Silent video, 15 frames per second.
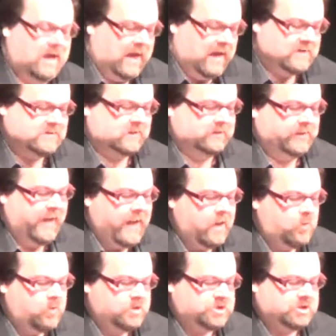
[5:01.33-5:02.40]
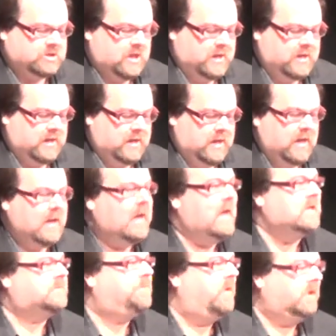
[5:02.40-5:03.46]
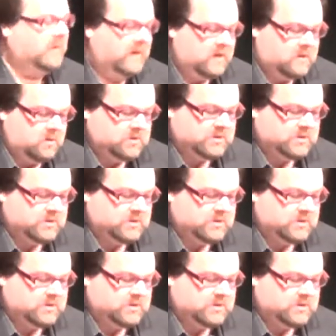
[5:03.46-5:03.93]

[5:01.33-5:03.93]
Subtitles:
as a language study, as political